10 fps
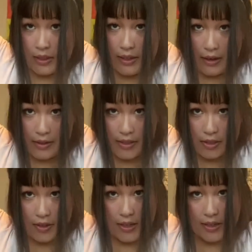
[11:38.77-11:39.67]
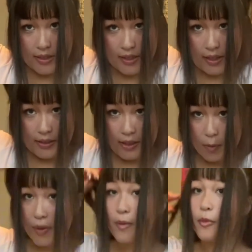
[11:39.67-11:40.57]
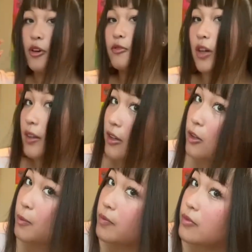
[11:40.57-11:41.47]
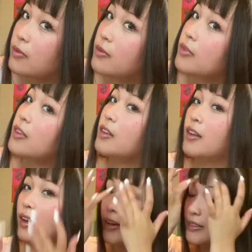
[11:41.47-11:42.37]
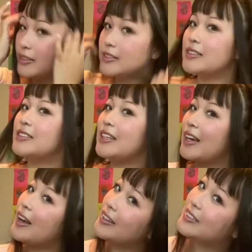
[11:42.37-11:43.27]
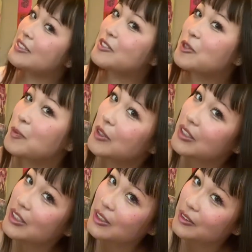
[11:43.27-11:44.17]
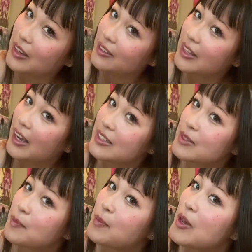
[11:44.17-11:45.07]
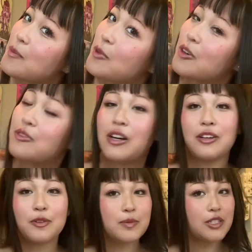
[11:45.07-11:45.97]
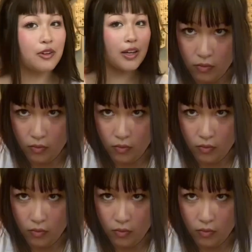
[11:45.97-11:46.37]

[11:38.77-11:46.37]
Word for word: Now this creates a little bit more volume, and see, it's super cute now that it has a bit more volume to it.